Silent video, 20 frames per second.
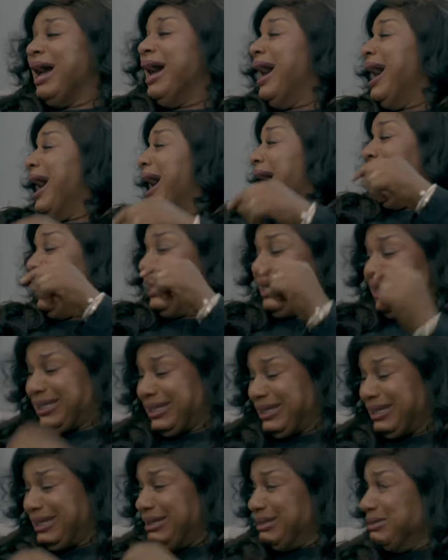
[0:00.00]
I
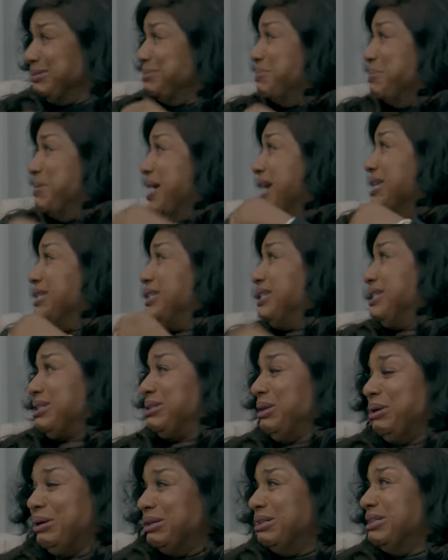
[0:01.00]
killed my
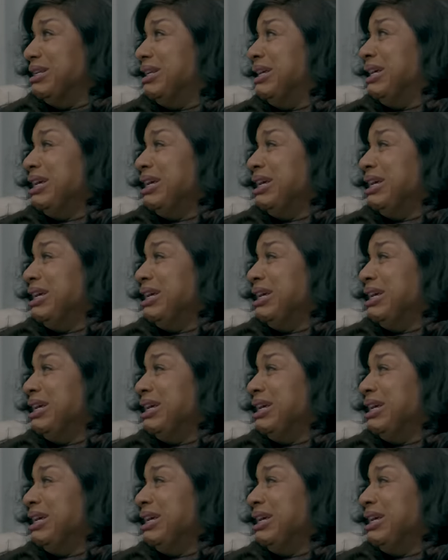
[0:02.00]
son.